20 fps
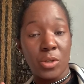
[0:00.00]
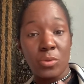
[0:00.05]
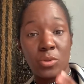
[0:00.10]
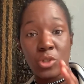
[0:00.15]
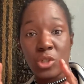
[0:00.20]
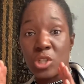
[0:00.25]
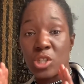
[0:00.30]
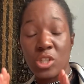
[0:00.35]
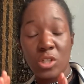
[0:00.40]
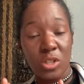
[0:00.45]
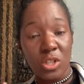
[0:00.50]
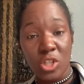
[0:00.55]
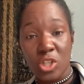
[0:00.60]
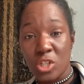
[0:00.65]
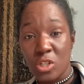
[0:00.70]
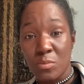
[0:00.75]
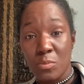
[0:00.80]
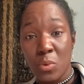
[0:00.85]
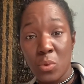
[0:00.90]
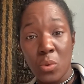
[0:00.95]
just
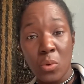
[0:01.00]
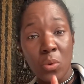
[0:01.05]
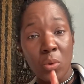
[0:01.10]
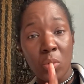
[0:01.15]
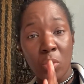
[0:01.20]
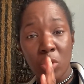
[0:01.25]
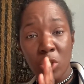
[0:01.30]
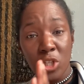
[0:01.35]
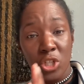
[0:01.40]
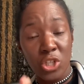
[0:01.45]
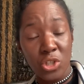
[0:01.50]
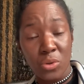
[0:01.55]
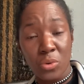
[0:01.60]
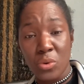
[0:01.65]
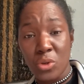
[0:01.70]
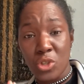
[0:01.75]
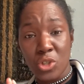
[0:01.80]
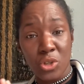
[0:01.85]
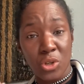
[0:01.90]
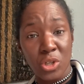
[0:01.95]
small,
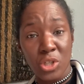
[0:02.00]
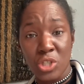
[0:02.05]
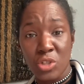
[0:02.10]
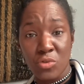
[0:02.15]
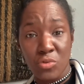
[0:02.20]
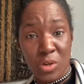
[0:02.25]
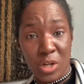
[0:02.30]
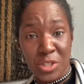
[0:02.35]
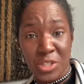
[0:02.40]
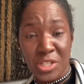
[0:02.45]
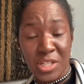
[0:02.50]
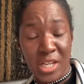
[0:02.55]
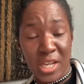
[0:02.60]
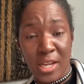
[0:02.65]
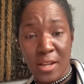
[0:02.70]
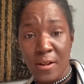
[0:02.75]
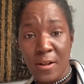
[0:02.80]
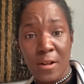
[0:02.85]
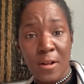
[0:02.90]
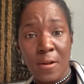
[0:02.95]
short chunks throughout the
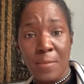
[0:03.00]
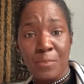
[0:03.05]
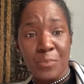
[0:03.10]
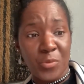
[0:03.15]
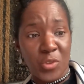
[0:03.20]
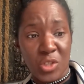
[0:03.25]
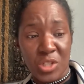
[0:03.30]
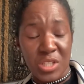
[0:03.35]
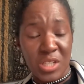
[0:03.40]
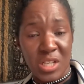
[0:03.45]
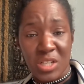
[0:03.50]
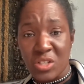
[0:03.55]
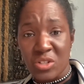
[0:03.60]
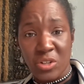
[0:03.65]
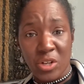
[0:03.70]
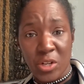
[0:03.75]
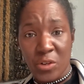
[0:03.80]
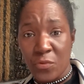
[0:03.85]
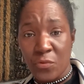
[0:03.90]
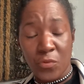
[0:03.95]
day. Just set
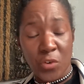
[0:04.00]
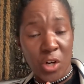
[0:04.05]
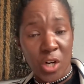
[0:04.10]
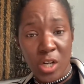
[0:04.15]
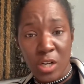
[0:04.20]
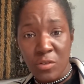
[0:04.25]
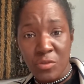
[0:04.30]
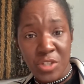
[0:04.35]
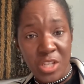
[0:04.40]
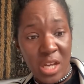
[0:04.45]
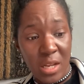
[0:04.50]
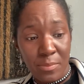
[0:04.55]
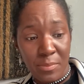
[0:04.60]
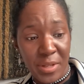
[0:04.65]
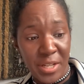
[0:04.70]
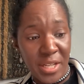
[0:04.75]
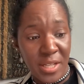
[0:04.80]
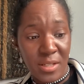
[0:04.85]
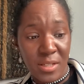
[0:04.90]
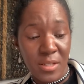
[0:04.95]
aside 5-10
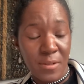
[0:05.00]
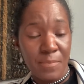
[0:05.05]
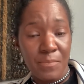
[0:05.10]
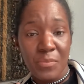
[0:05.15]
minutes.